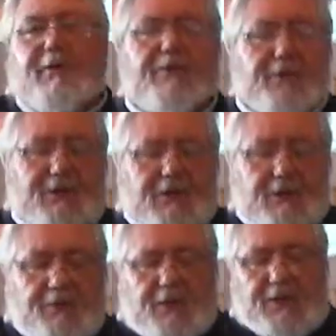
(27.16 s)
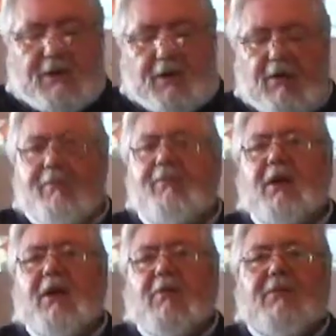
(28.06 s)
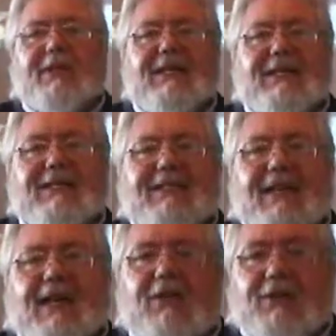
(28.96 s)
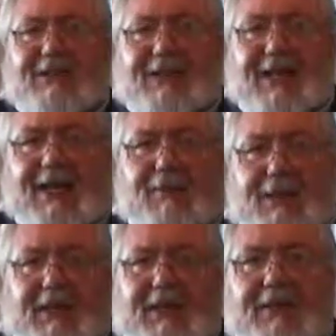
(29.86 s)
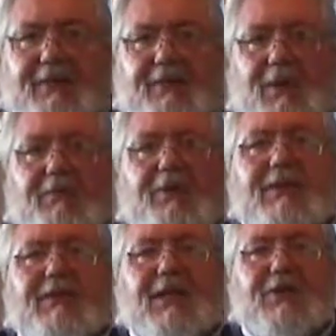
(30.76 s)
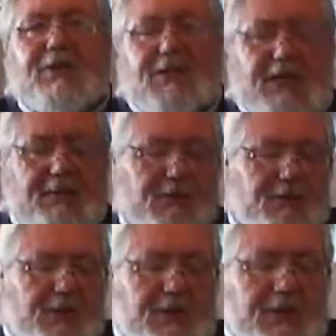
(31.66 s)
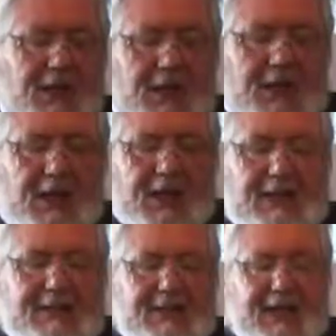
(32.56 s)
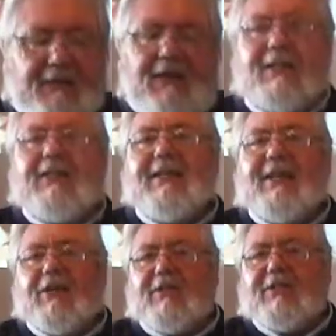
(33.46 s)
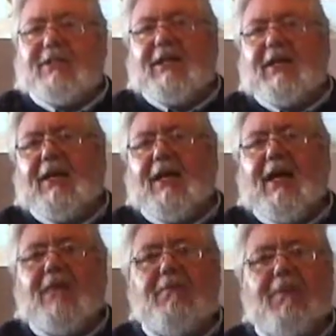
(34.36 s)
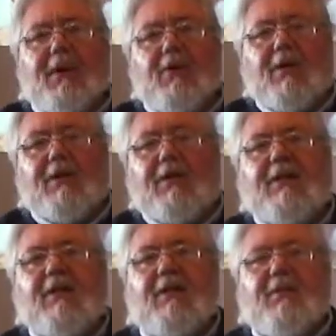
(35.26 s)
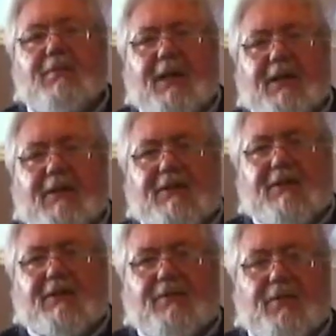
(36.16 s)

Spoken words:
referring to a book called Please Understand Me. Please Understand Me with David Keirsey and Marilyn Bates.